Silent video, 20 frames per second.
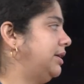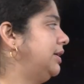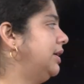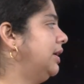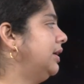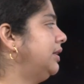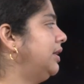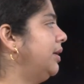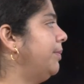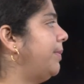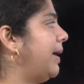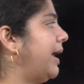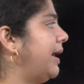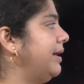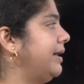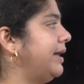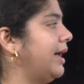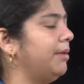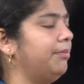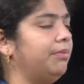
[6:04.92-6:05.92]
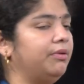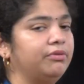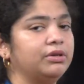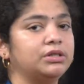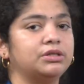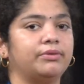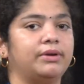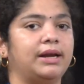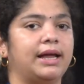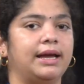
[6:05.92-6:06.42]
Here the band can be
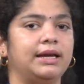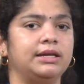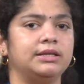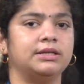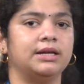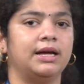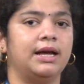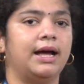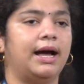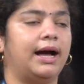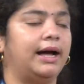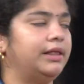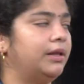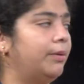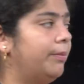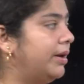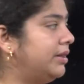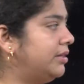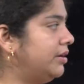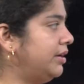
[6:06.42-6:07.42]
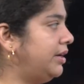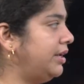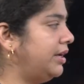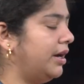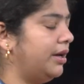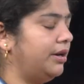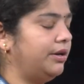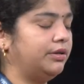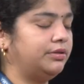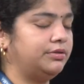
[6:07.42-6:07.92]
visualized, and the method
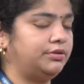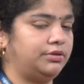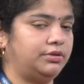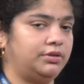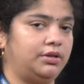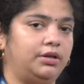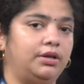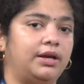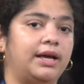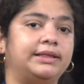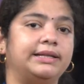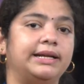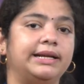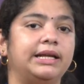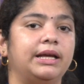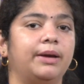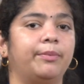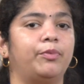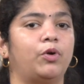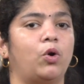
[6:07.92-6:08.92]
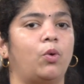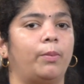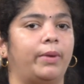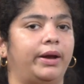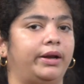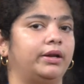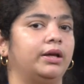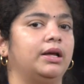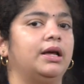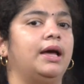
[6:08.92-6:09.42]
here is ethidium
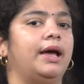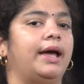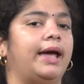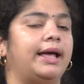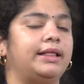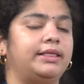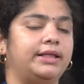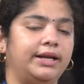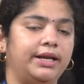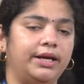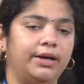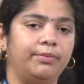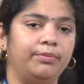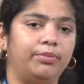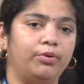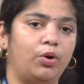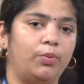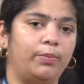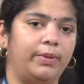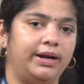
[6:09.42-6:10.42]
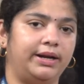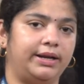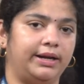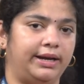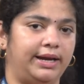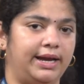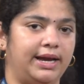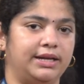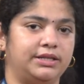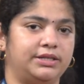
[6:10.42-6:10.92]
bromide. Ethidium bromide
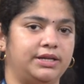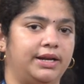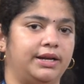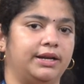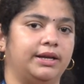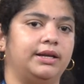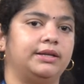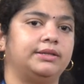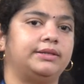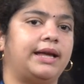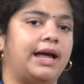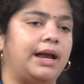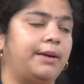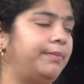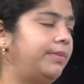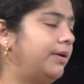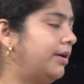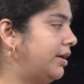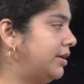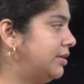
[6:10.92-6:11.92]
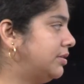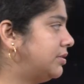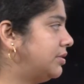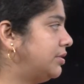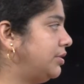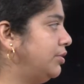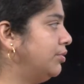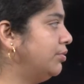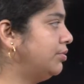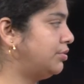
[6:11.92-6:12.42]
reagent
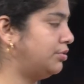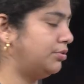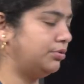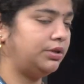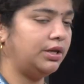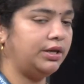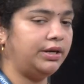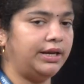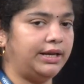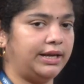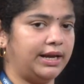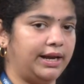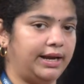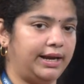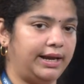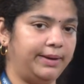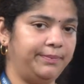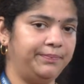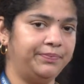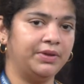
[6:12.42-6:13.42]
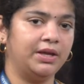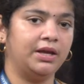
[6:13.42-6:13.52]
is used to the DNA,